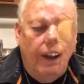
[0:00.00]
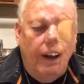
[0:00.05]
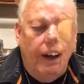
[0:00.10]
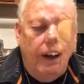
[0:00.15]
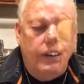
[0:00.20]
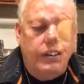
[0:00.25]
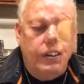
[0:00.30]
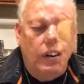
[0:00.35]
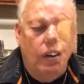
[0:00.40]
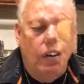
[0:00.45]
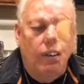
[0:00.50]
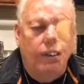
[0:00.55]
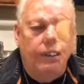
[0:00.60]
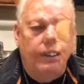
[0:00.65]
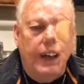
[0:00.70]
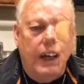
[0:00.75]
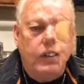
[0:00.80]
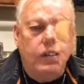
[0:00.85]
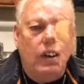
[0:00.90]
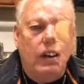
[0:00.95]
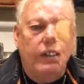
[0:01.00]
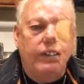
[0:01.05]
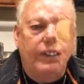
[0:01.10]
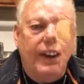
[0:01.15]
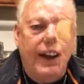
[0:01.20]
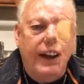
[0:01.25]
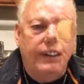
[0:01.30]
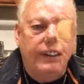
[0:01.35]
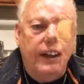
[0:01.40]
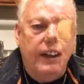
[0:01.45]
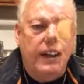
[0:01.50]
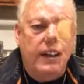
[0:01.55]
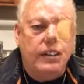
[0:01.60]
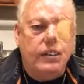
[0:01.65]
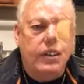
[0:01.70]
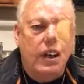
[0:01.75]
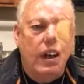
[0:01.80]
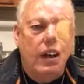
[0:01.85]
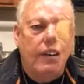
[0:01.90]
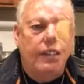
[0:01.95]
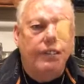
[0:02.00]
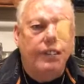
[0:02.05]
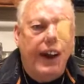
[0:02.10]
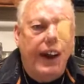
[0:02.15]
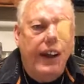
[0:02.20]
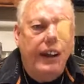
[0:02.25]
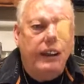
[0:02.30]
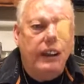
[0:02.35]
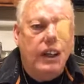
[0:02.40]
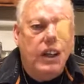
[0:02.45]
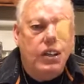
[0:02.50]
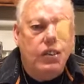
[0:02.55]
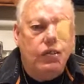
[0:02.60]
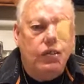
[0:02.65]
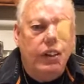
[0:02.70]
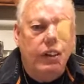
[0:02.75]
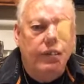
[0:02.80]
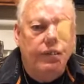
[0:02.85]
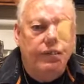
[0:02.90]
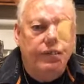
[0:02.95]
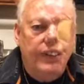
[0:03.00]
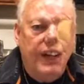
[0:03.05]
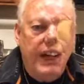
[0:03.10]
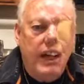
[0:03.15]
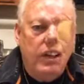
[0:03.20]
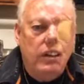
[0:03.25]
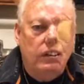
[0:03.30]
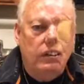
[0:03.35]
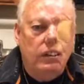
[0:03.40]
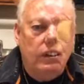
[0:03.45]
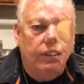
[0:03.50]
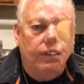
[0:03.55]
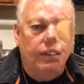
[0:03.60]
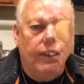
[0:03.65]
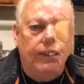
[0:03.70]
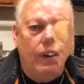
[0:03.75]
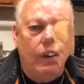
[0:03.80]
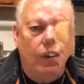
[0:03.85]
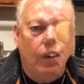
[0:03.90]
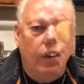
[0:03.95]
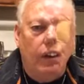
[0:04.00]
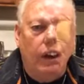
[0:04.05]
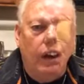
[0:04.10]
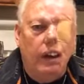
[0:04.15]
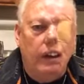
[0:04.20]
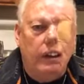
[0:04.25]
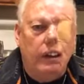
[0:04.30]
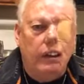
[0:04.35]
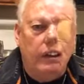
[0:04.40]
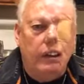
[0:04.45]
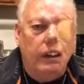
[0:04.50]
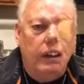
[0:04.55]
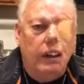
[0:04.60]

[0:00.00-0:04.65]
And so that's what faith is. Faith is revealed from the Word of God.